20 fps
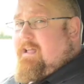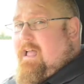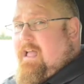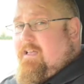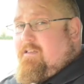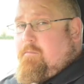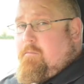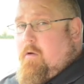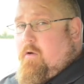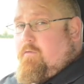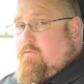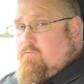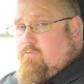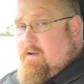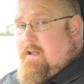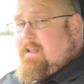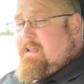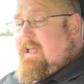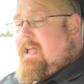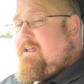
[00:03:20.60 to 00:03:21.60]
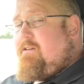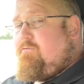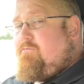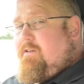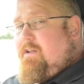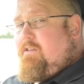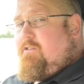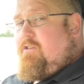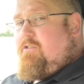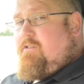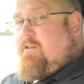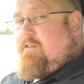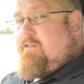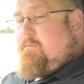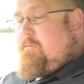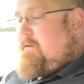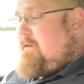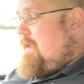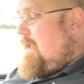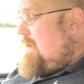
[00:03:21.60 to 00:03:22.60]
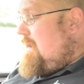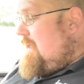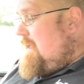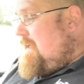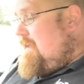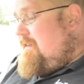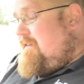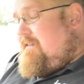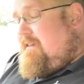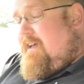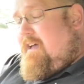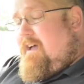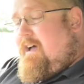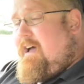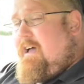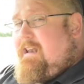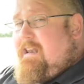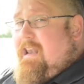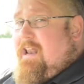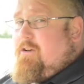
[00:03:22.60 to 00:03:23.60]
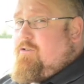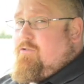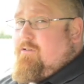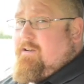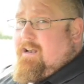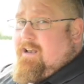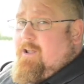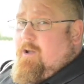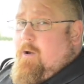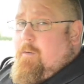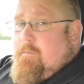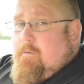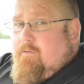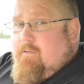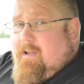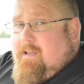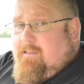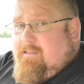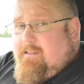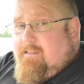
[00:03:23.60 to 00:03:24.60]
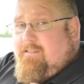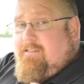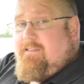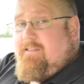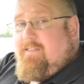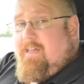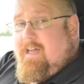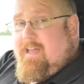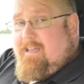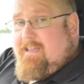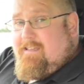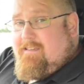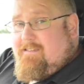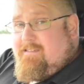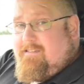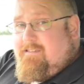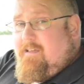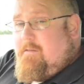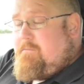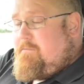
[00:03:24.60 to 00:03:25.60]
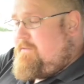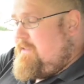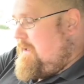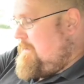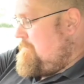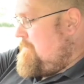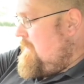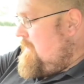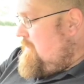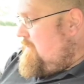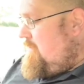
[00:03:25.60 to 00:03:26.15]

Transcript: has both rake and reach adjustment, and it is electrically operated, so that is something.